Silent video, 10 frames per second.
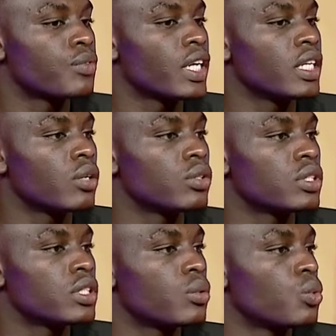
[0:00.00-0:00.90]
find
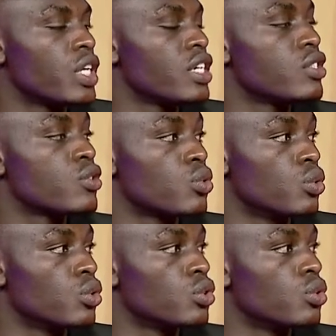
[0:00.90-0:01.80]
out ways
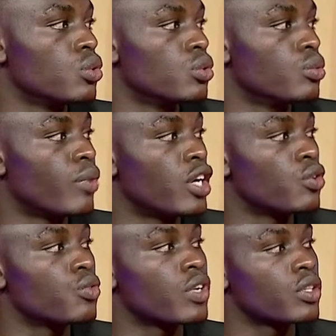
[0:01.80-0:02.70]
to, to
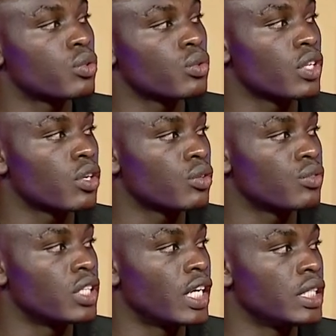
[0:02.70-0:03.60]
maneuver through the
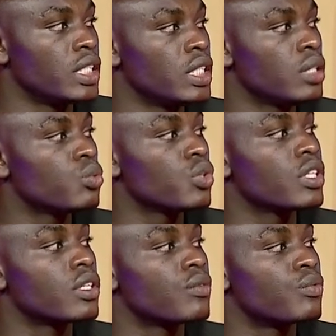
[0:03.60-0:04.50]
COVID nineteen with
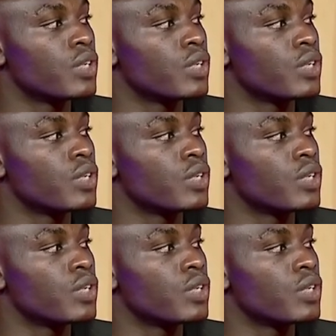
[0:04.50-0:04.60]
mm-hmm.